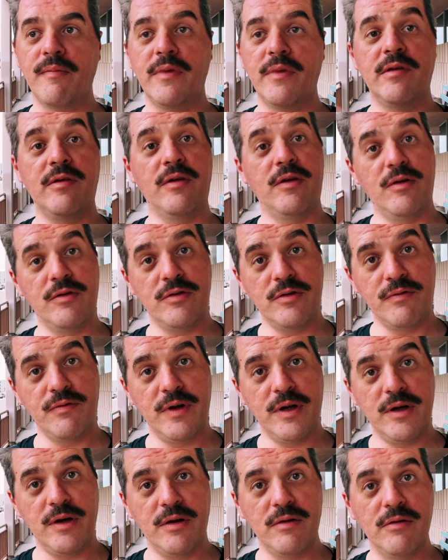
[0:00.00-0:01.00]
So there's your
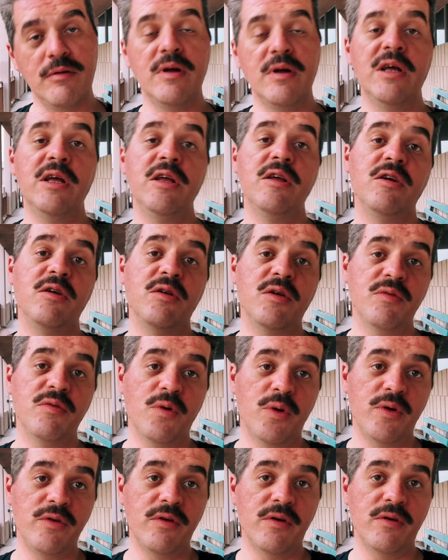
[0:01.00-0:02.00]
video. You can do
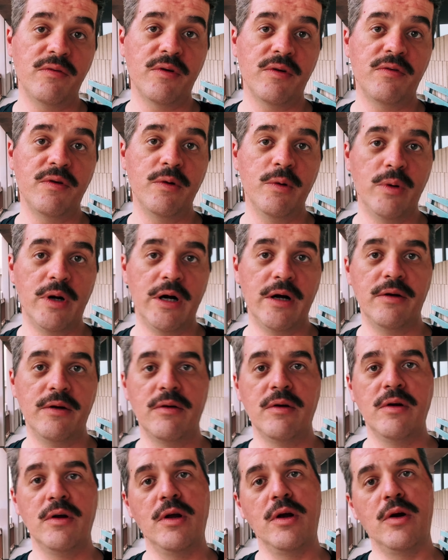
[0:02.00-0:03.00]
voiceover if you want,
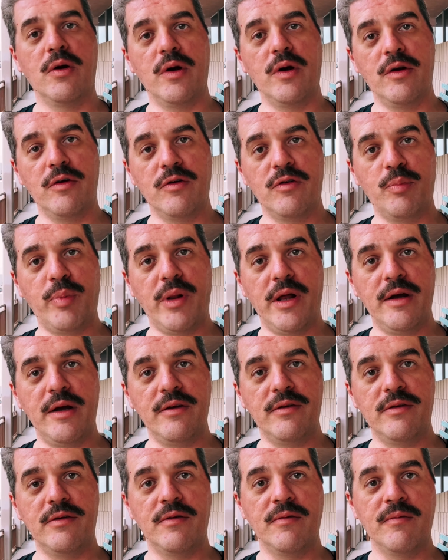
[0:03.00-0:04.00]
or
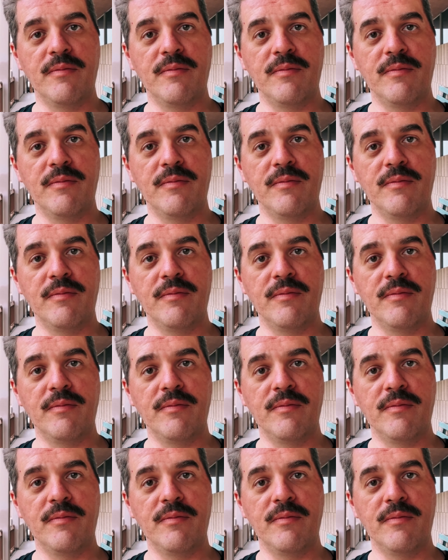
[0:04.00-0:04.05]
intersplice,